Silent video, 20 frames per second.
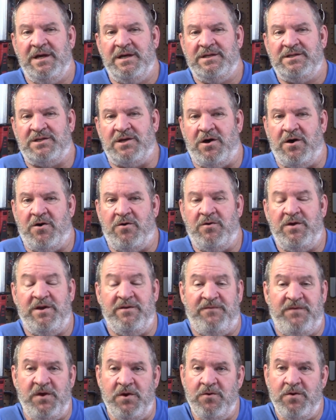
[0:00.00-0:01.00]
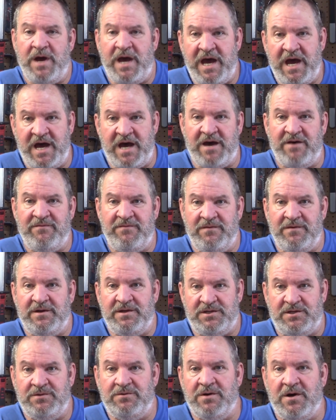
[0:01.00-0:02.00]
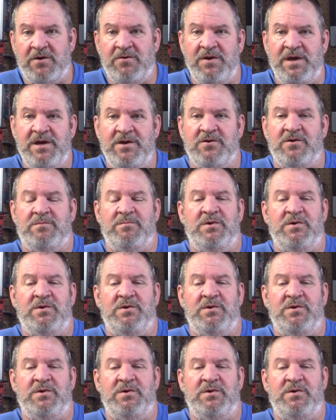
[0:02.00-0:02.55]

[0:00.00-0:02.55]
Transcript: So if you have a two point oh